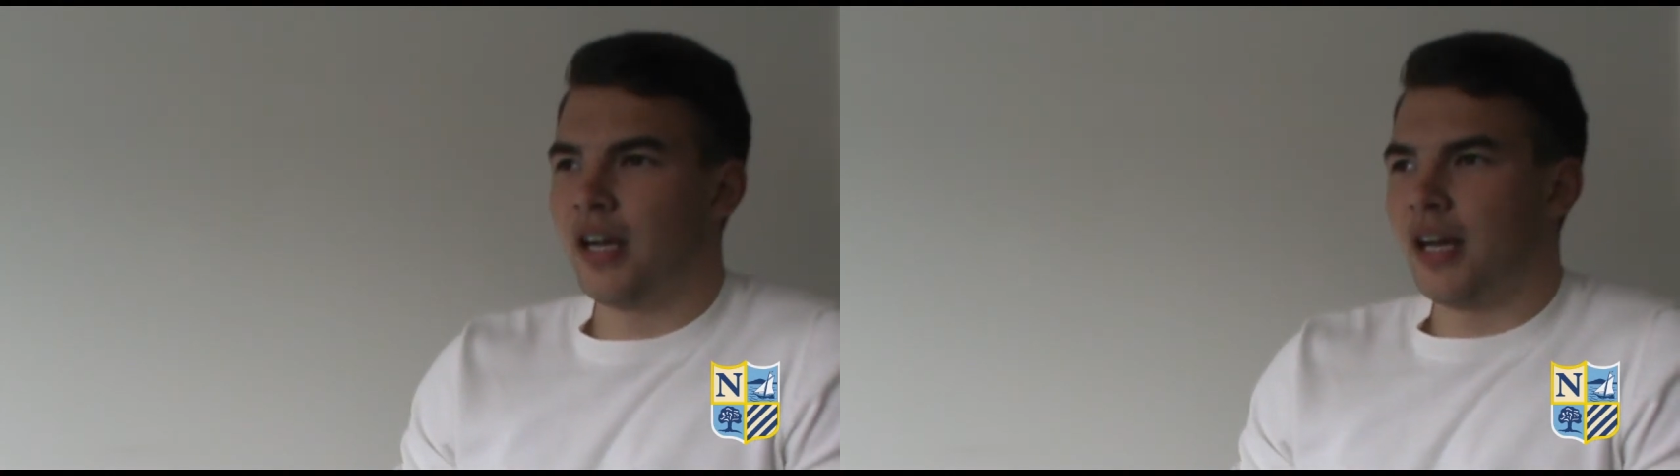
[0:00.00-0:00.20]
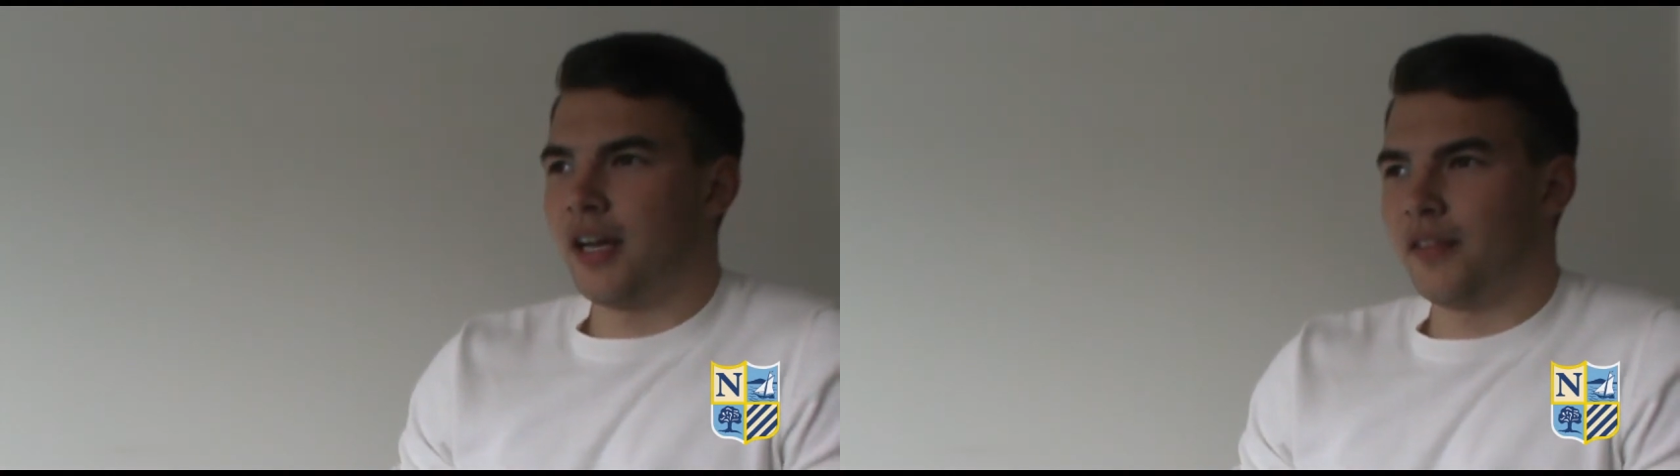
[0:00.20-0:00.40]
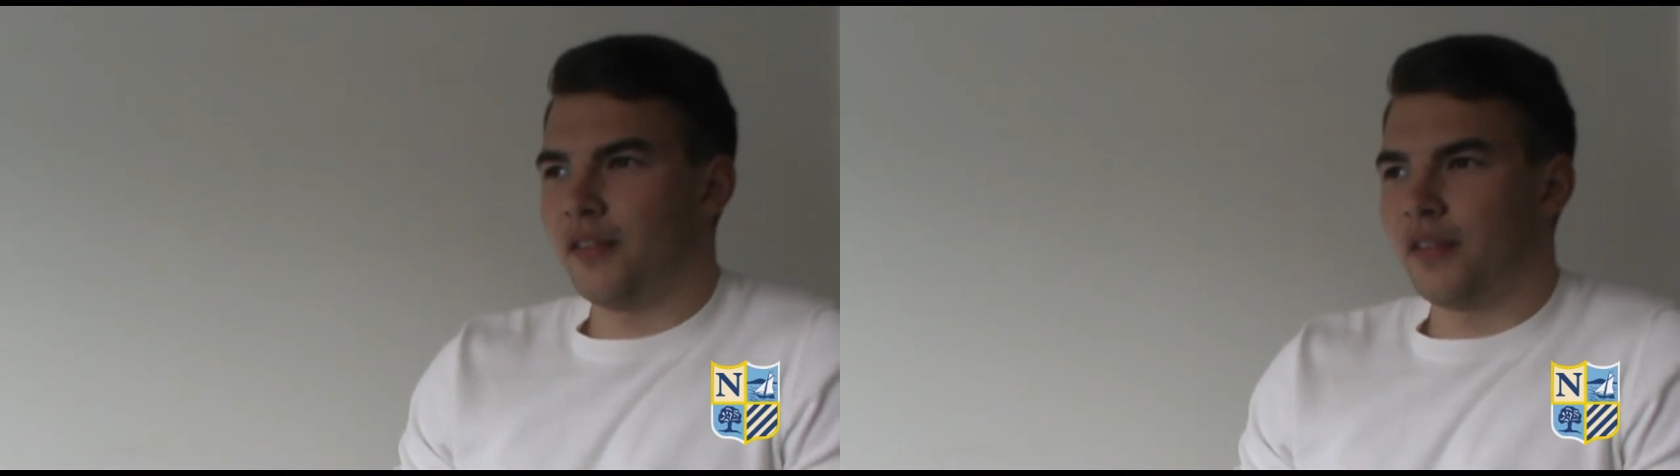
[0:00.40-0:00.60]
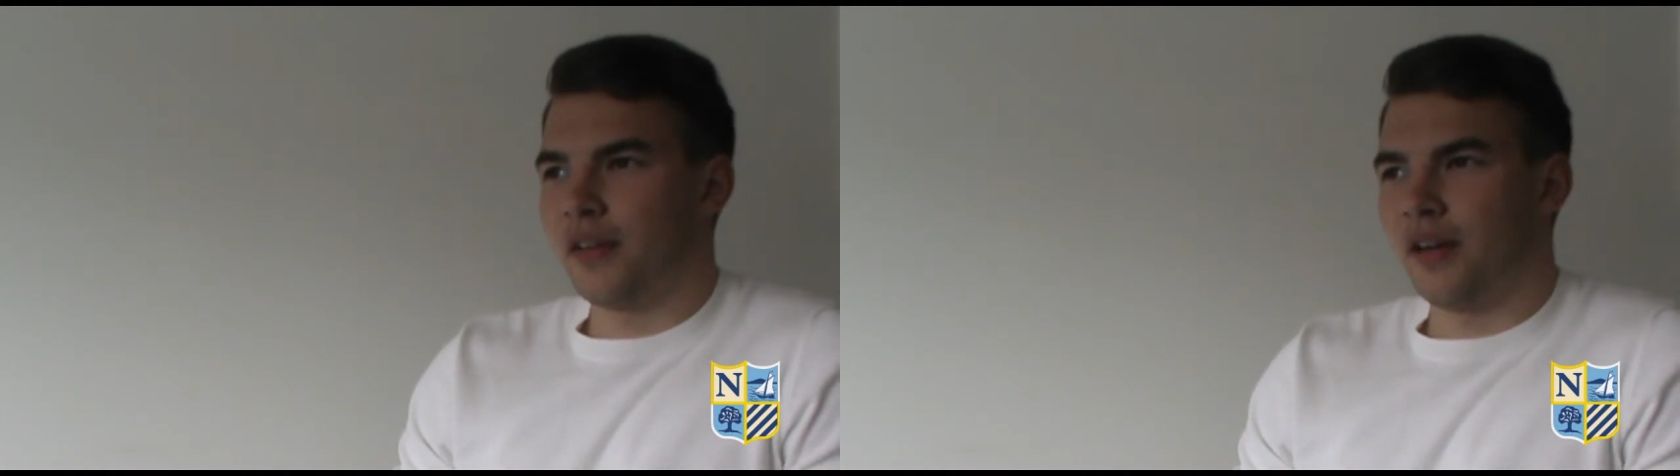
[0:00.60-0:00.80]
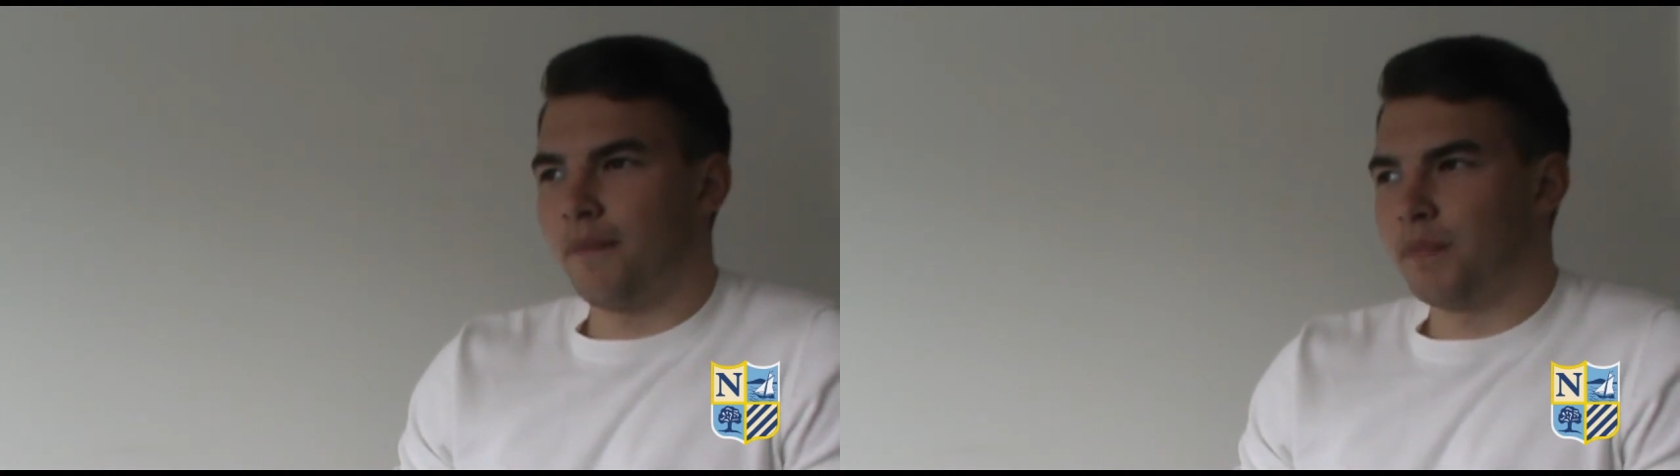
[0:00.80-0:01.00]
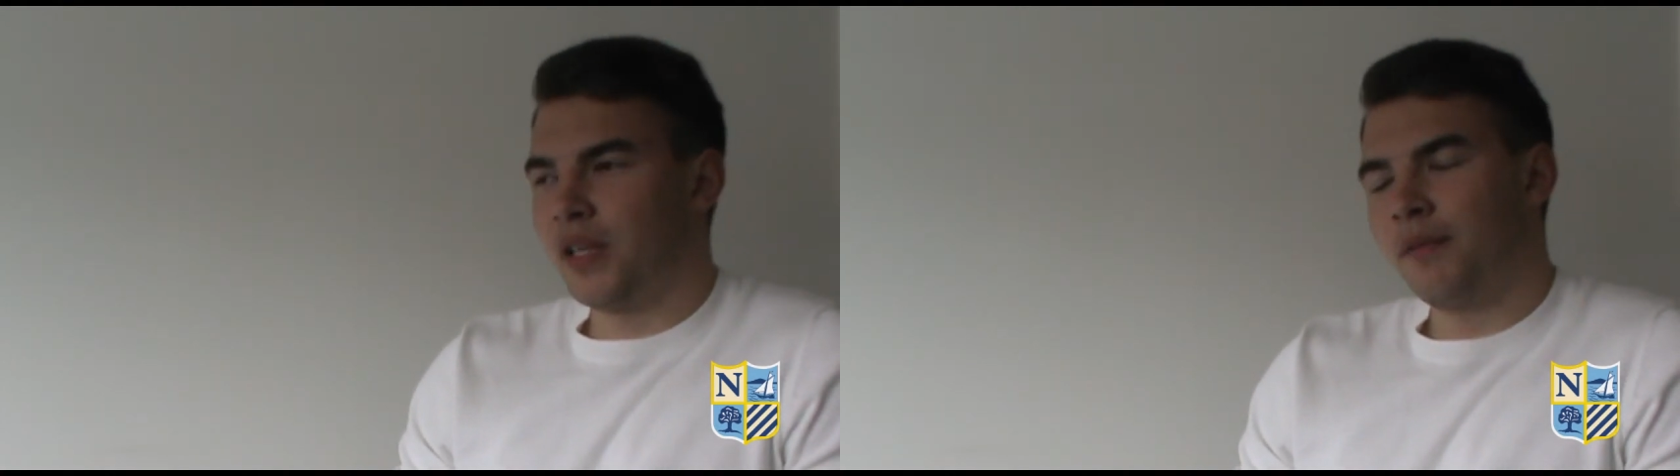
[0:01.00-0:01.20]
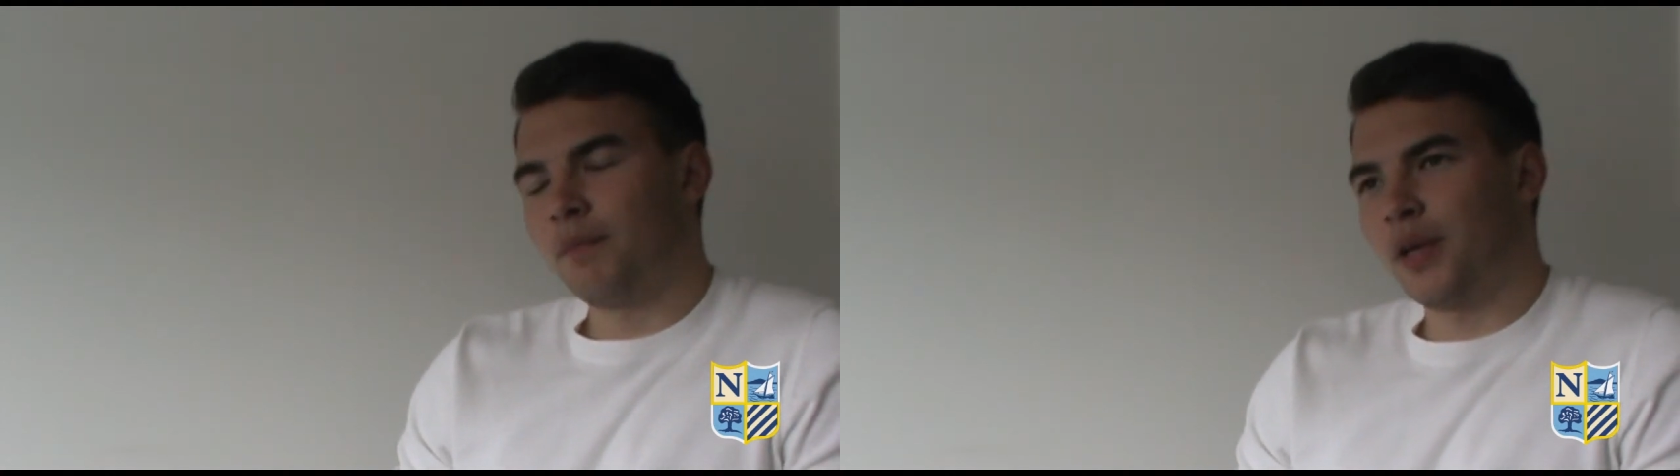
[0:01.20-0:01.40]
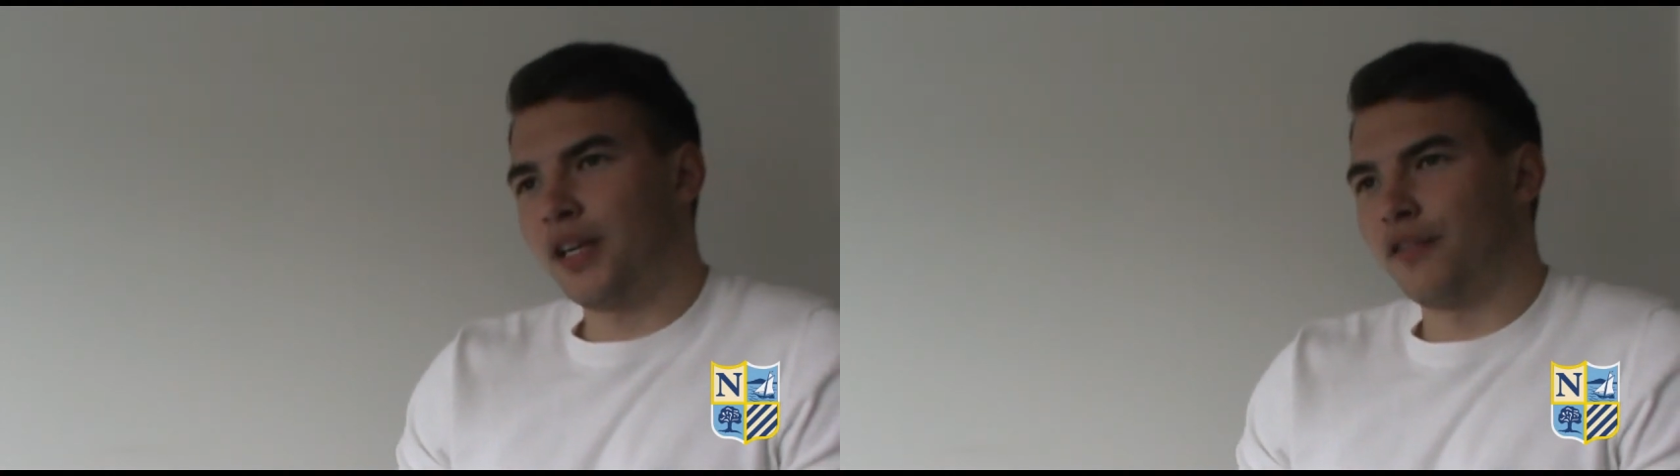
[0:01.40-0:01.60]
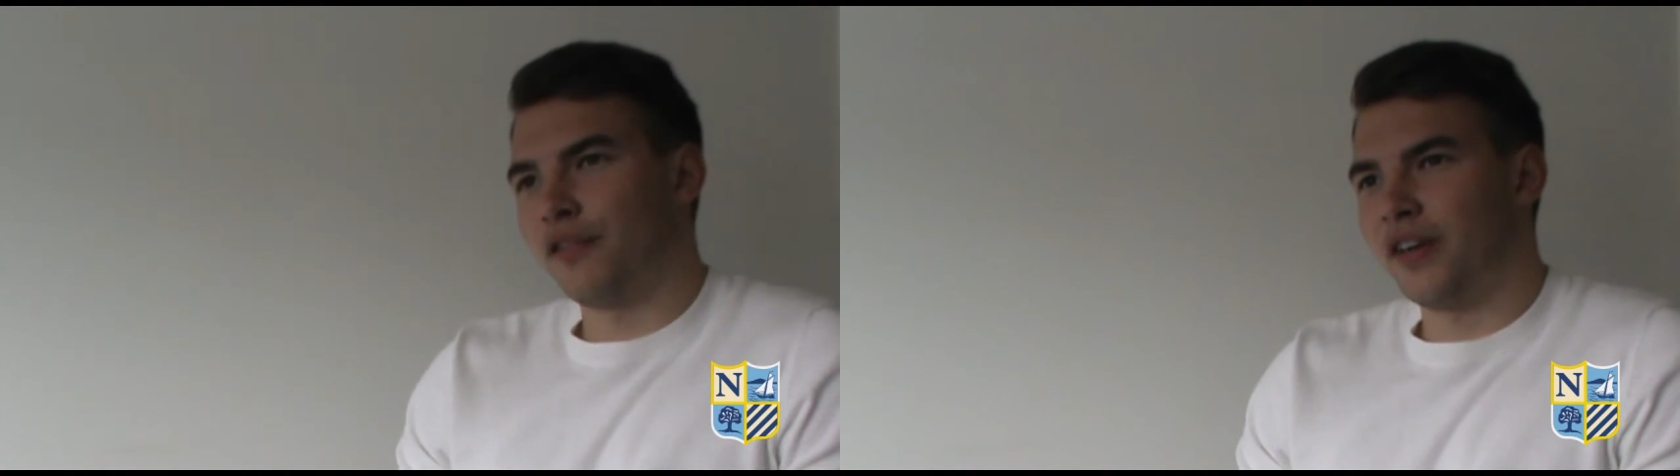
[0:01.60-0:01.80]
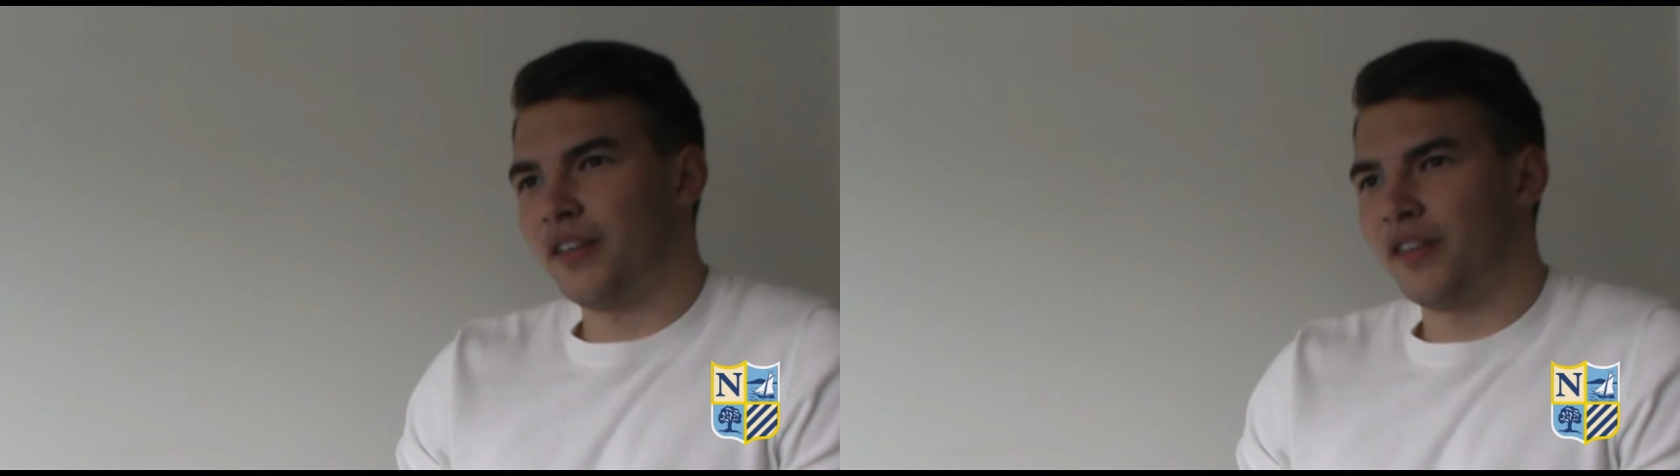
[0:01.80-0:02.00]
and yeah, making
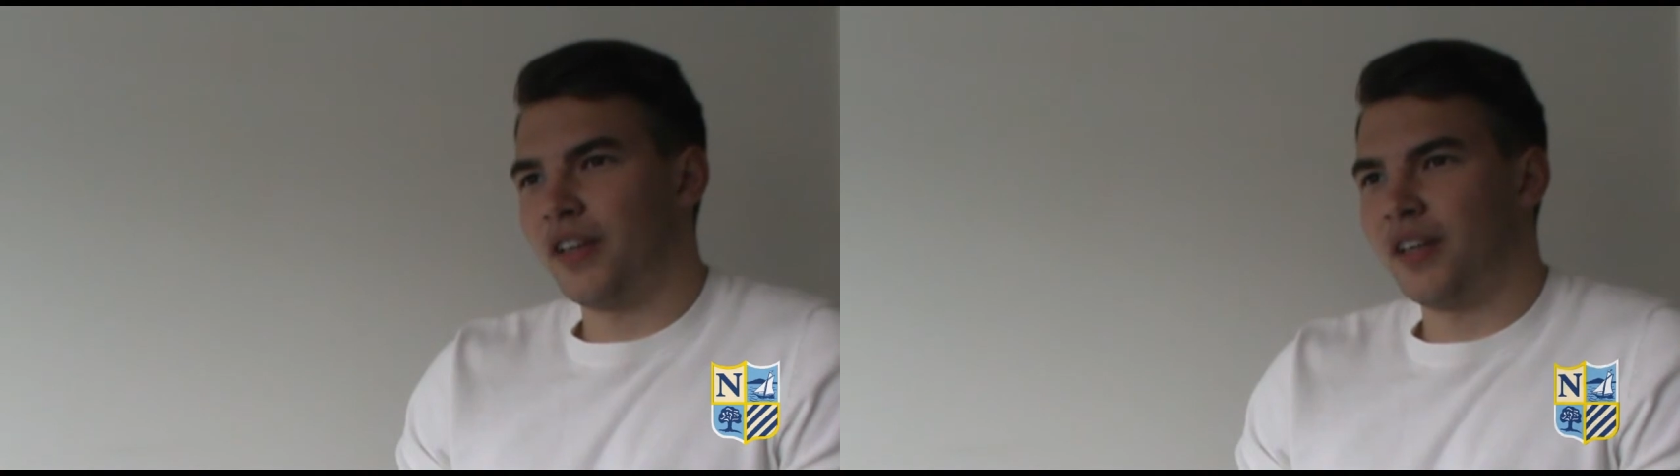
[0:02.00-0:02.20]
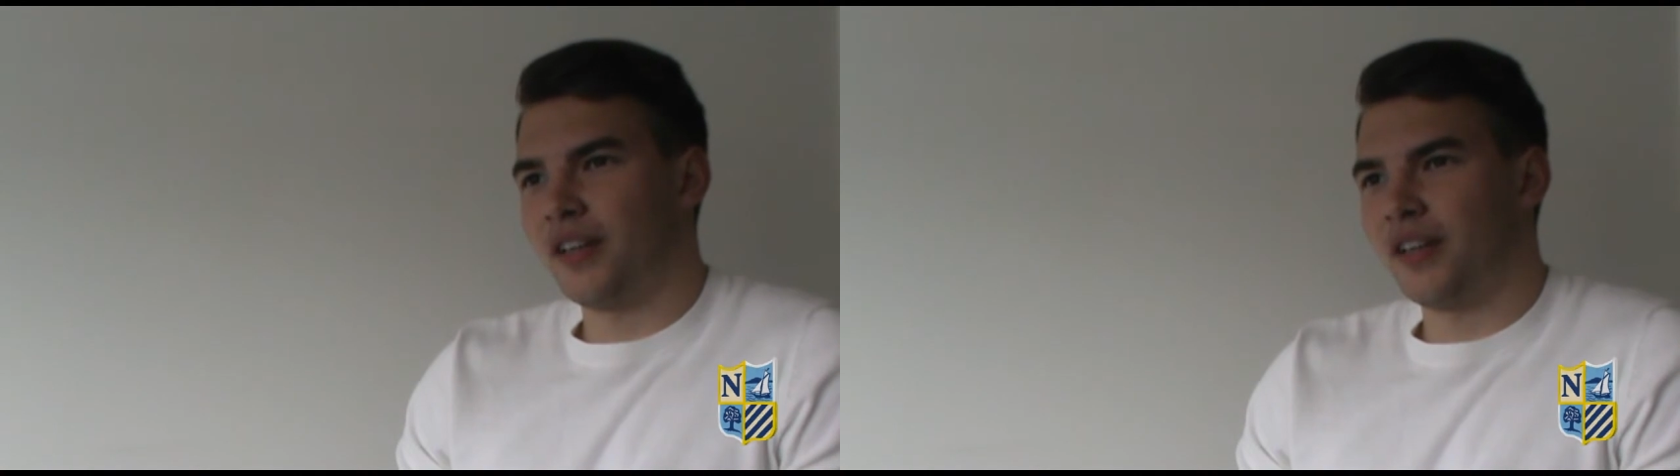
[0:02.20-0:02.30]
friends here